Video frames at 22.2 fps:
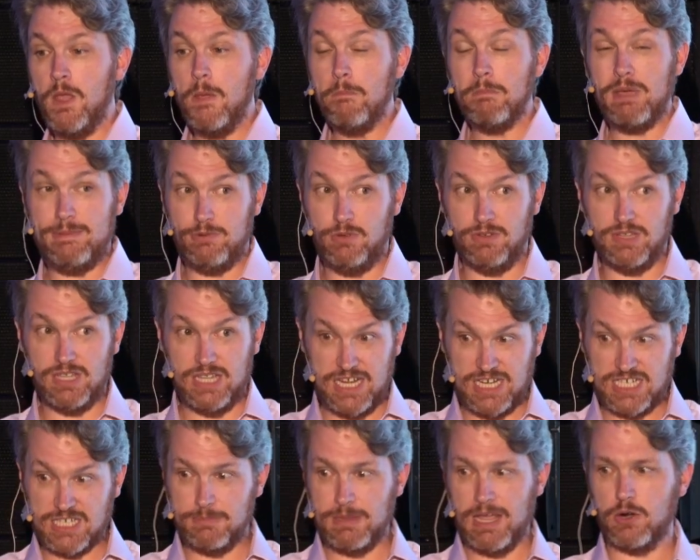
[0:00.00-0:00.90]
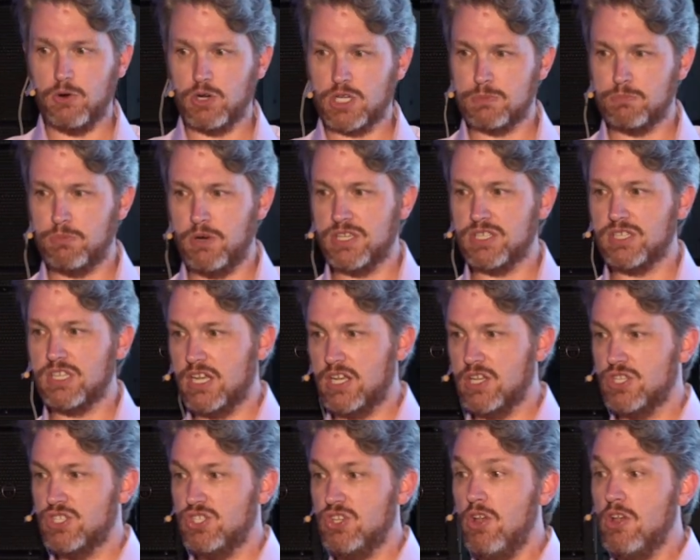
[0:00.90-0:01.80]
People need to be able to express their
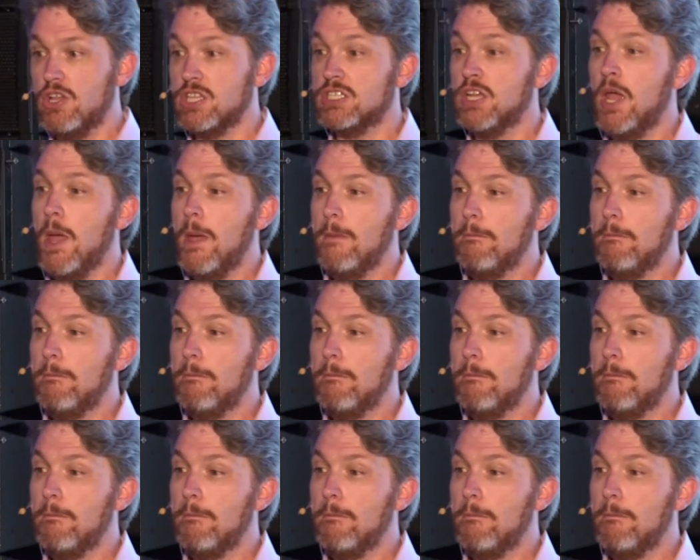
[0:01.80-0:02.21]
concerns,